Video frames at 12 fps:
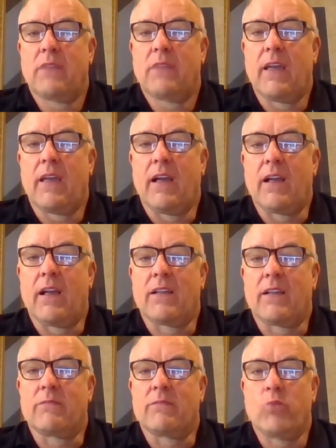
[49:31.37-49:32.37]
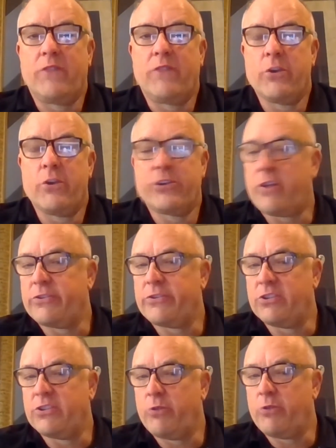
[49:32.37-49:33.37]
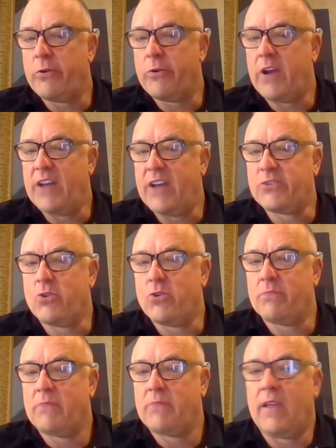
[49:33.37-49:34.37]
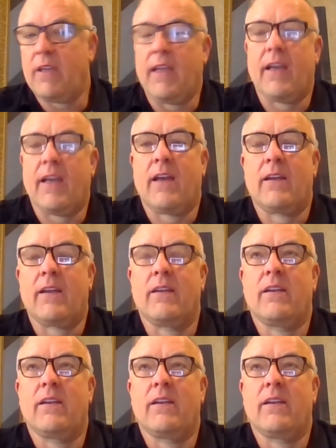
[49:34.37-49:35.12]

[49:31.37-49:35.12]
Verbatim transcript: Mm-hmm. We've known each other since we were in high school, and